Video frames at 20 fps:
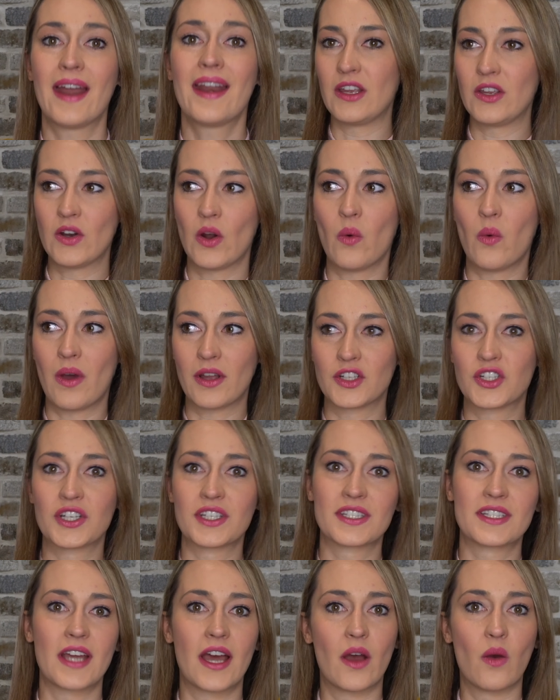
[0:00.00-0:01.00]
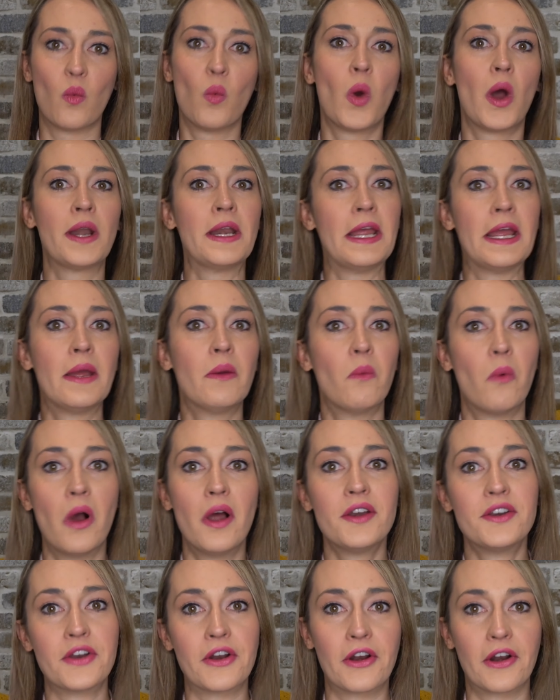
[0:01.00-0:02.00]
You don't want just a one-hit
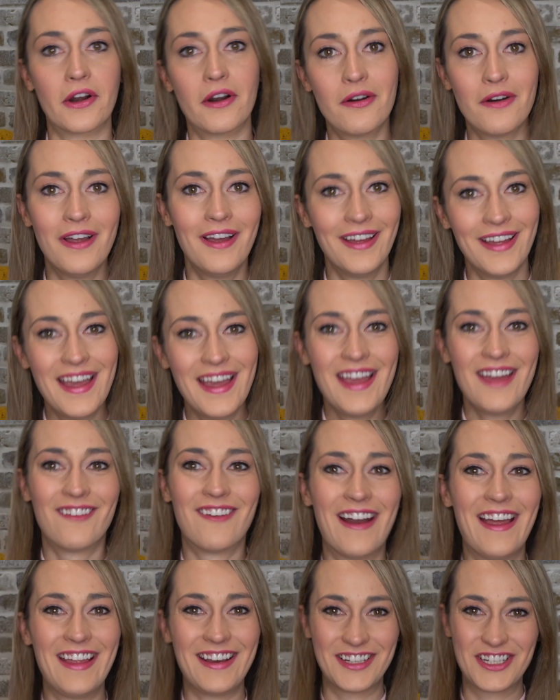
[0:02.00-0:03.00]
wonder, right?